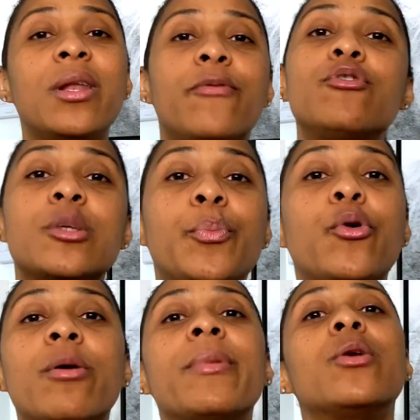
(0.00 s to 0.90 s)
and if you
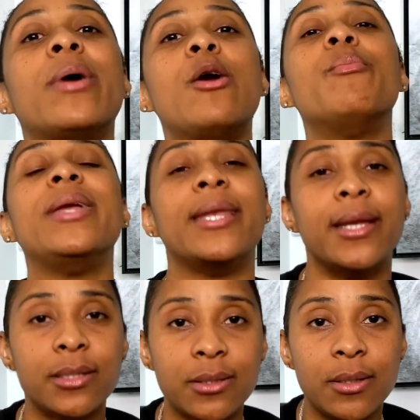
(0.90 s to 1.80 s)
support me, you help me in
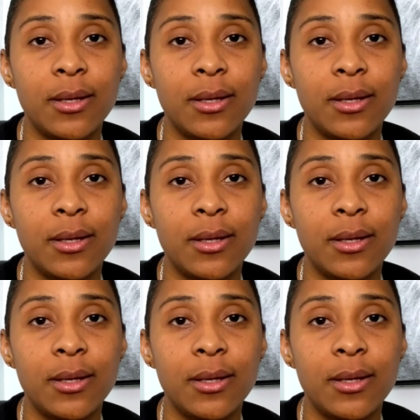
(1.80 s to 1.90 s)
this.